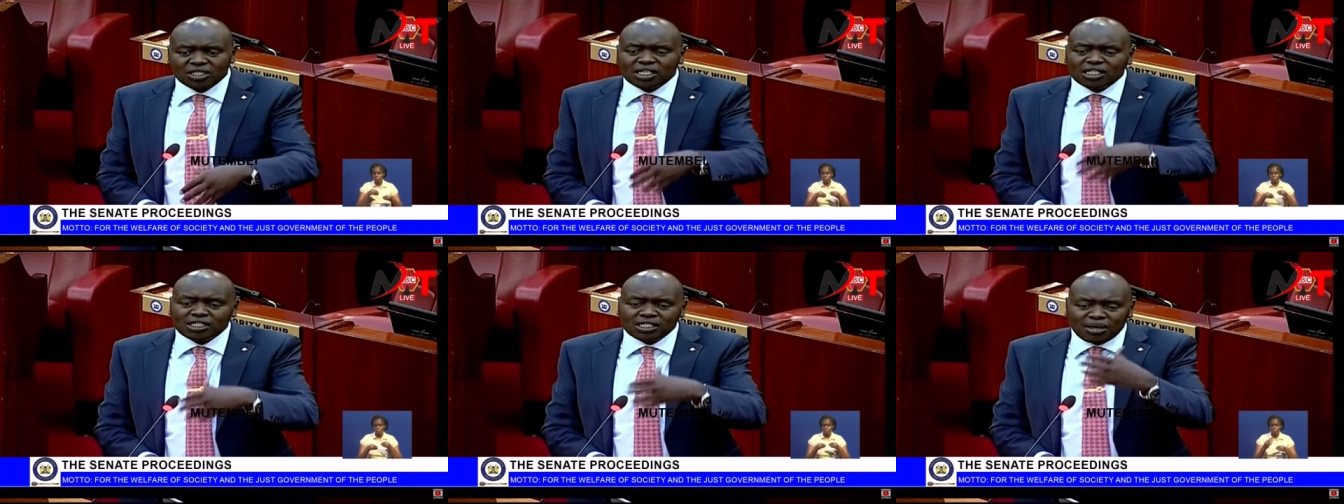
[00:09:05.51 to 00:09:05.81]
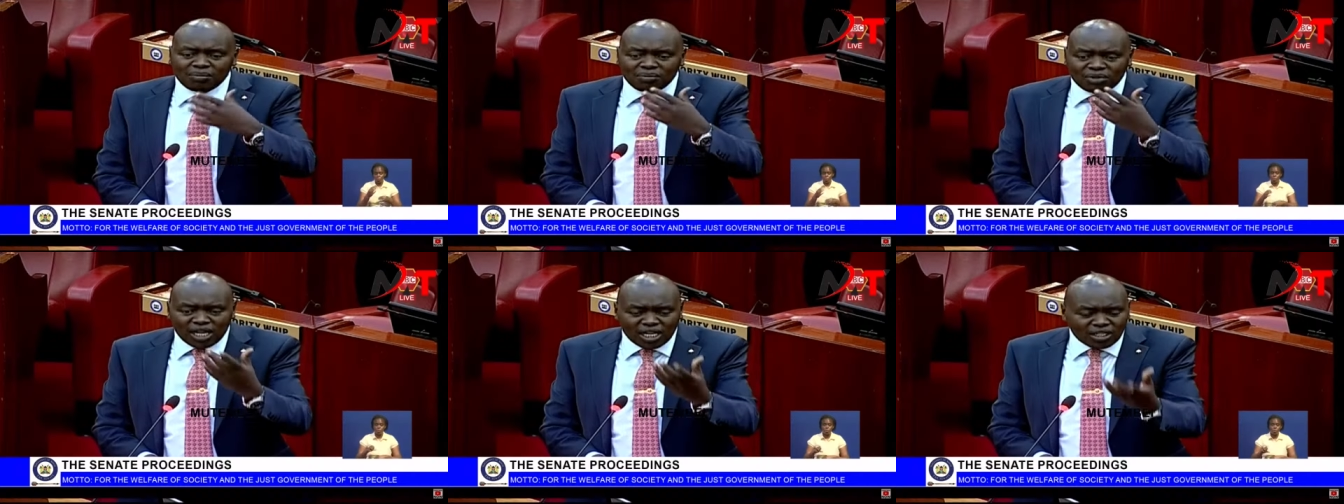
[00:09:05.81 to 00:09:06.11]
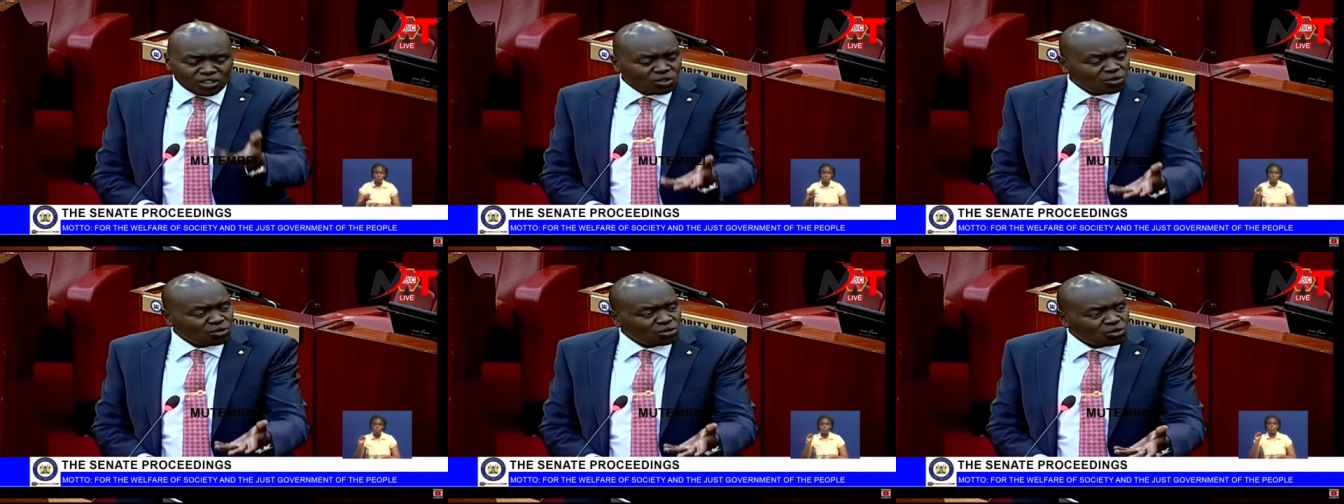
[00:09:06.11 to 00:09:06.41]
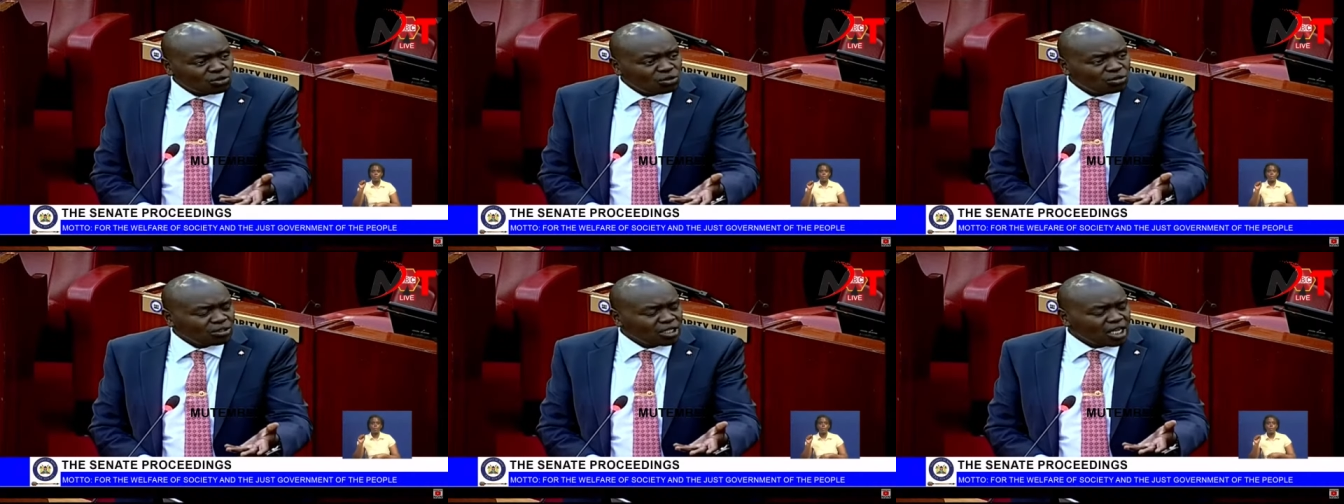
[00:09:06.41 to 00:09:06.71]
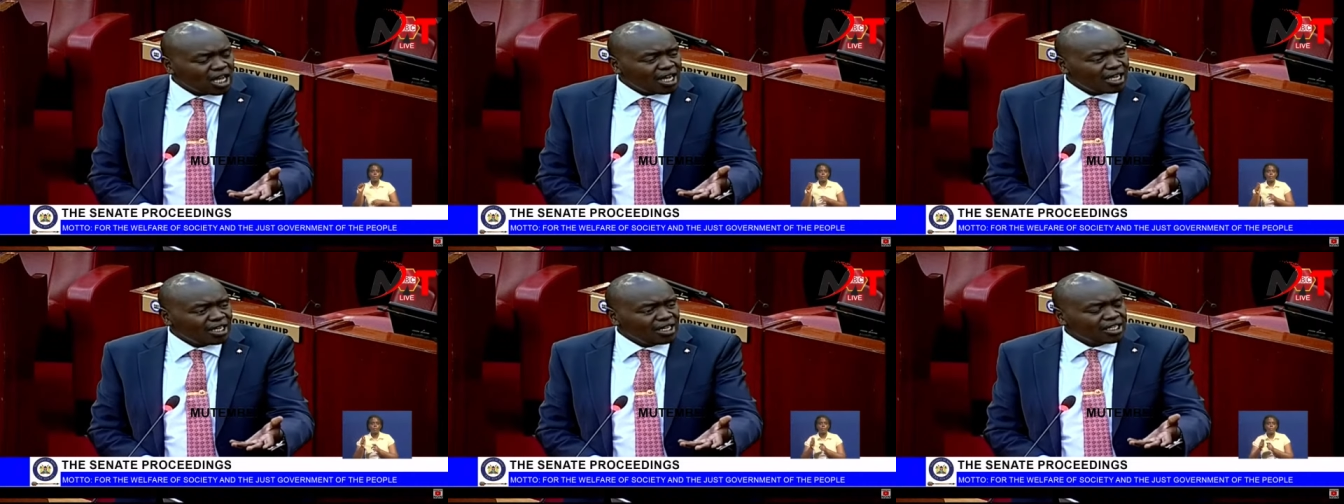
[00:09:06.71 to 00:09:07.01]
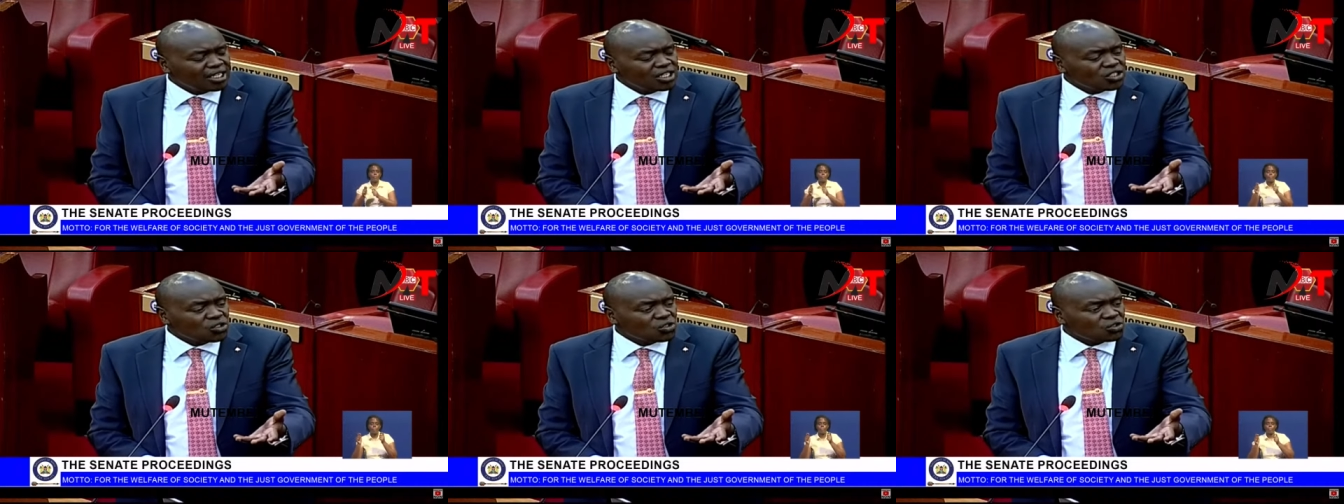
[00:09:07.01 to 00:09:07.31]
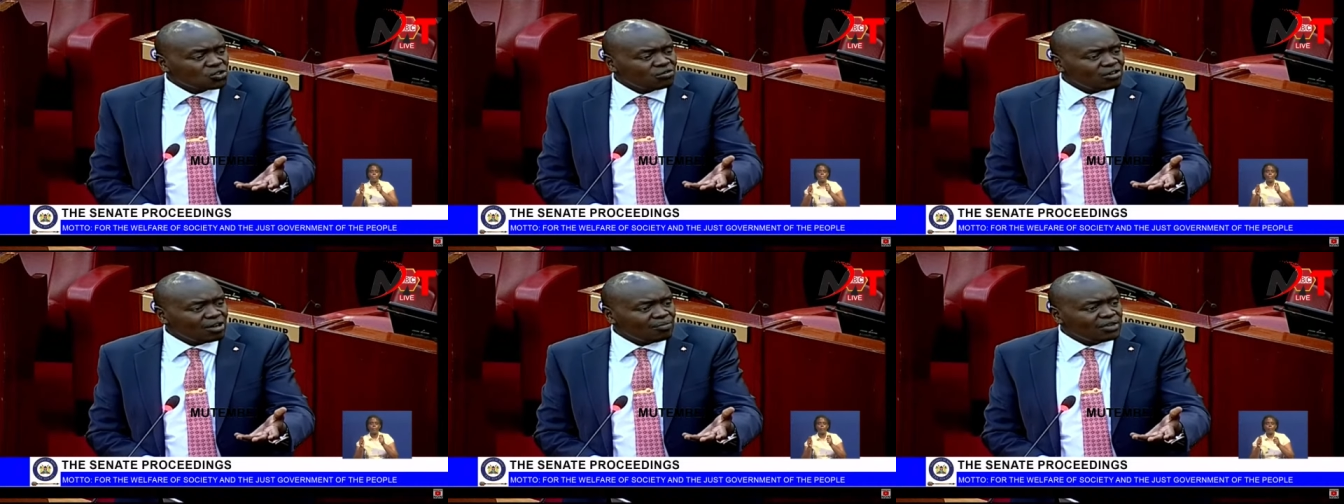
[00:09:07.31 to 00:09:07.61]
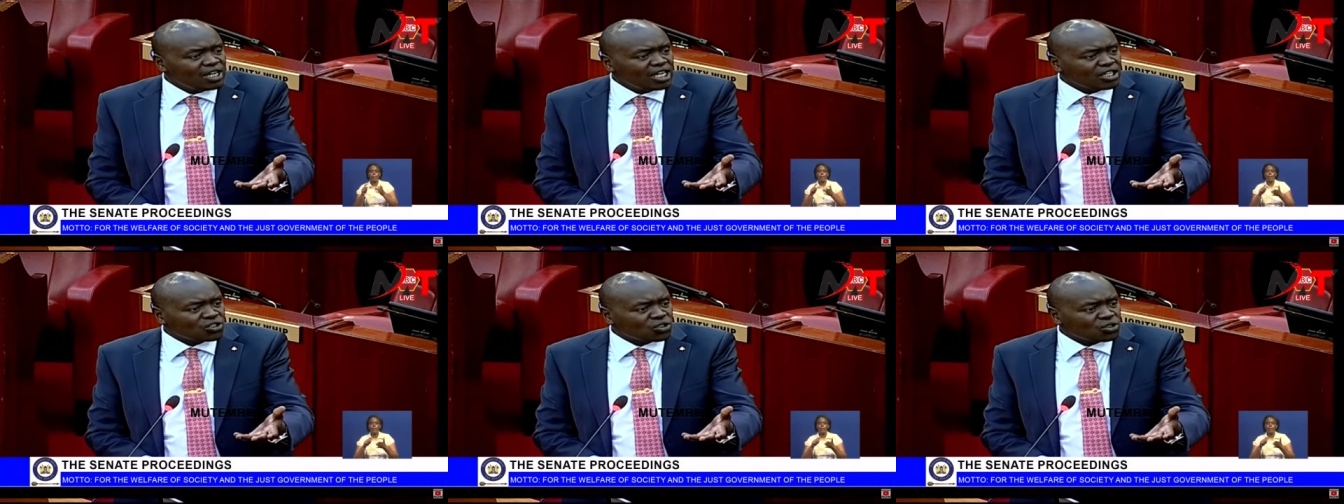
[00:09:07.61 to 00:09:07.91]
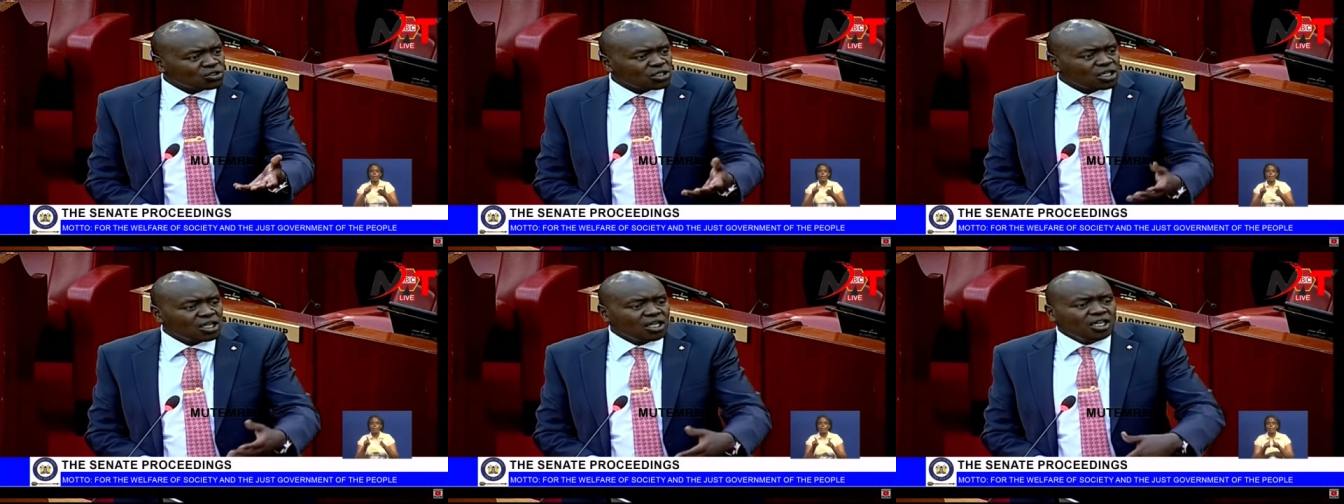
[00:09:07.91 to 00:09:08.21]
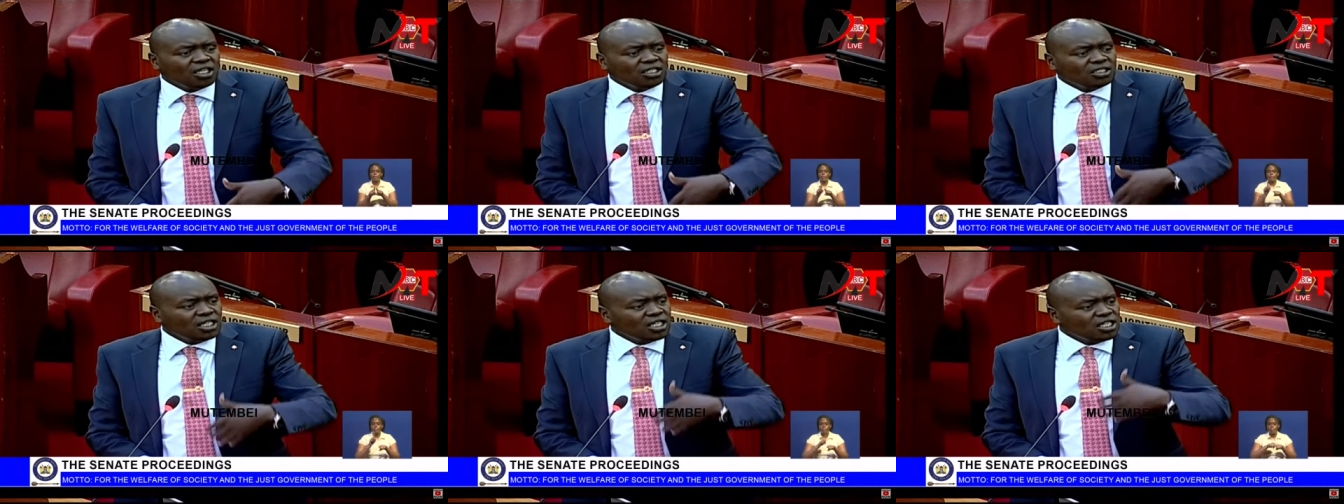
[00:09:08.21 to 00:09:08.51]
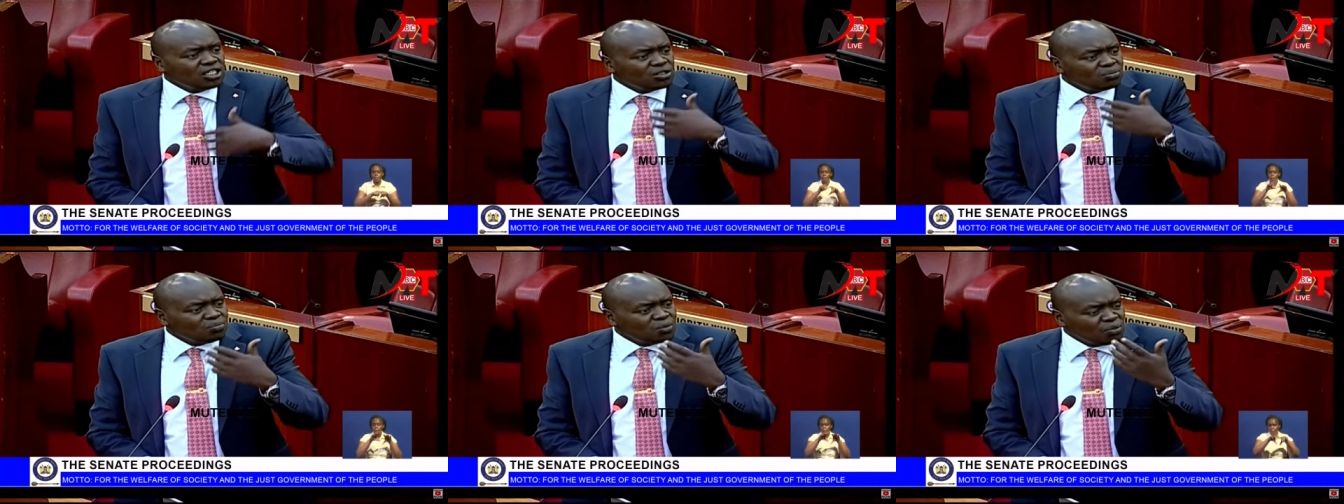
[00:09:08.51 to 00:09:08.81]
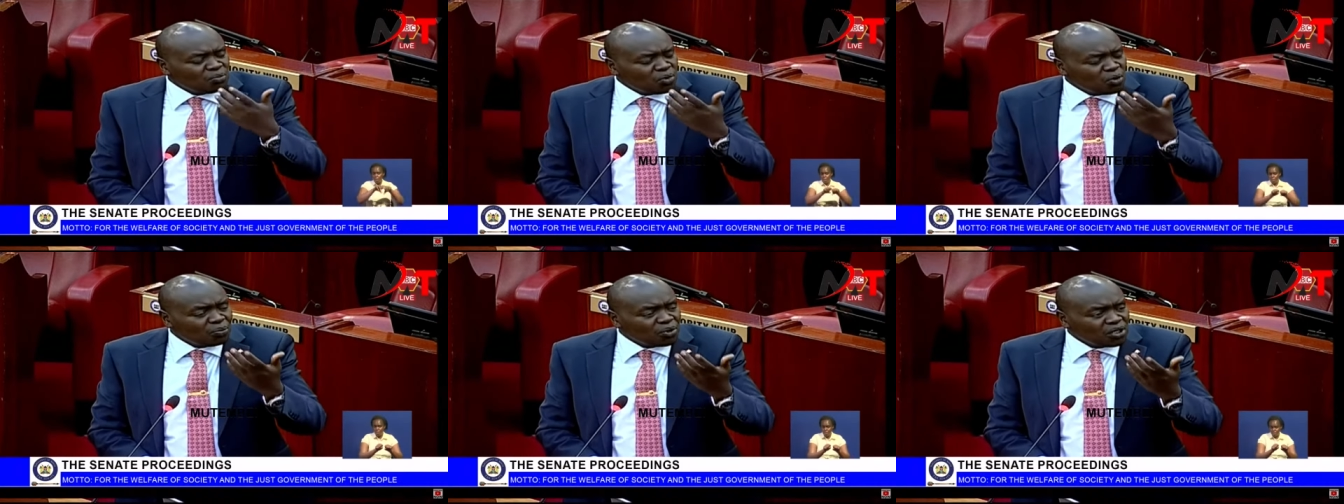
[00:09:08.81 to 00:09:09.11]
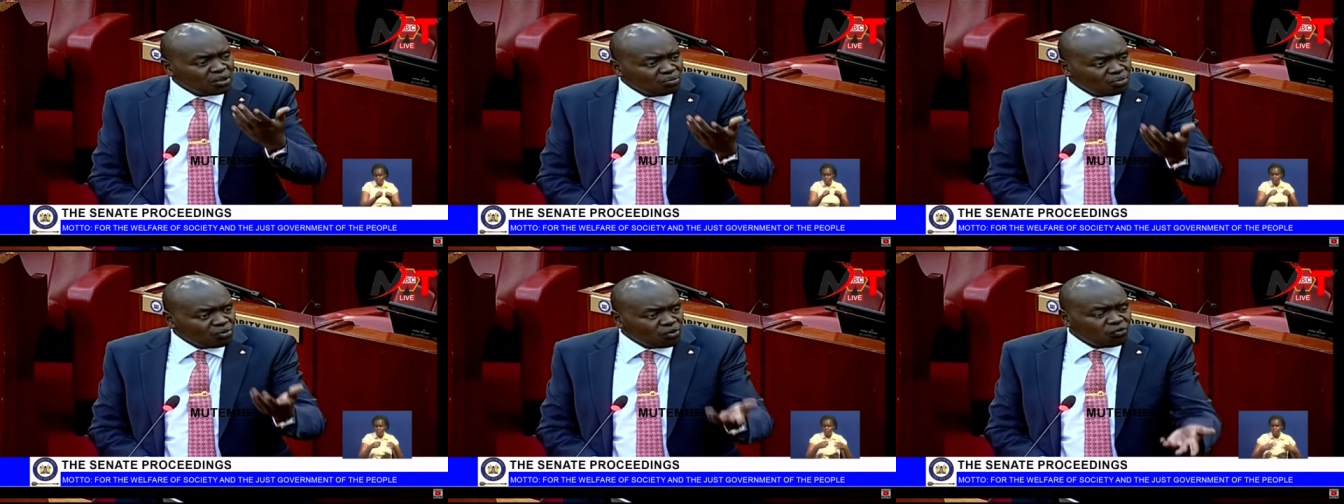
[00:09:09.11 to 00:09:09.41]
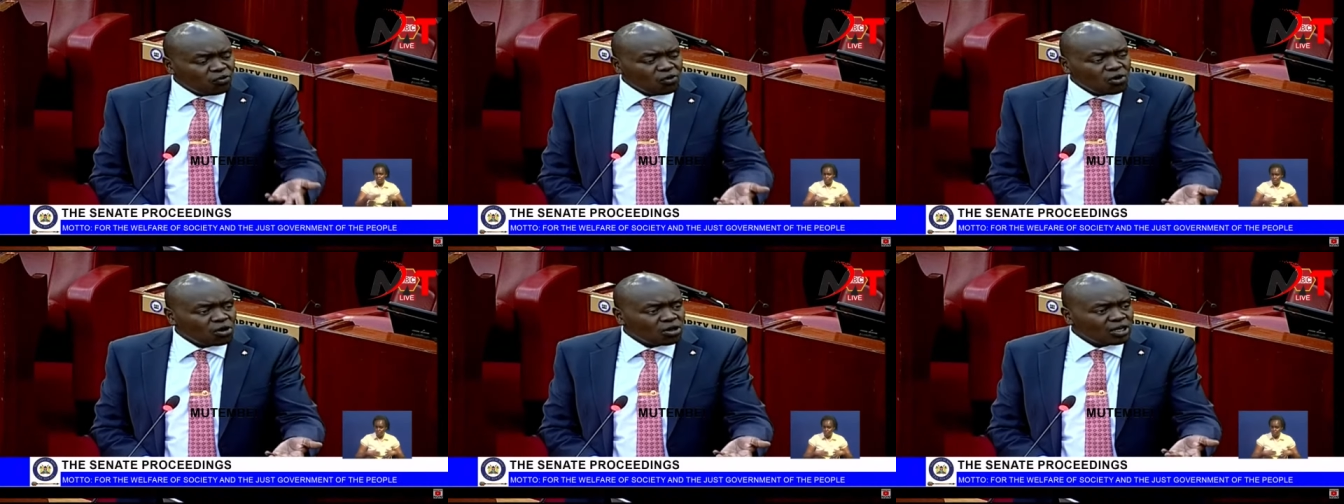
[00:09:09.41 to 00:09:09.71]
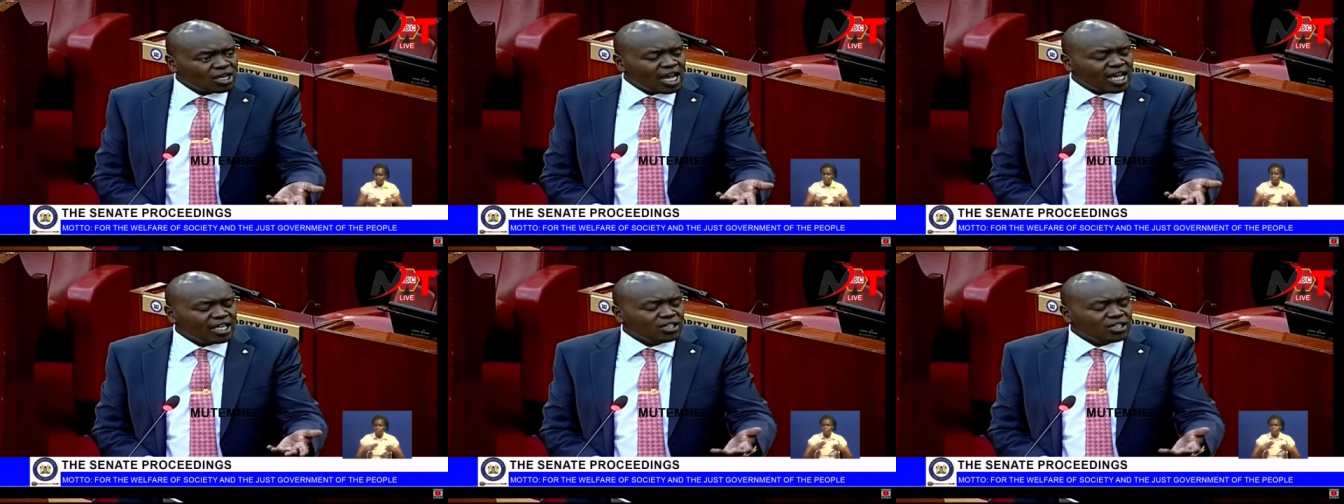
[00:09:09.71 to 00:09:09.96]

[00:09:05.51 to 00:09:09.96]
There is abductions, there are allegations of abductions. There is people being followed.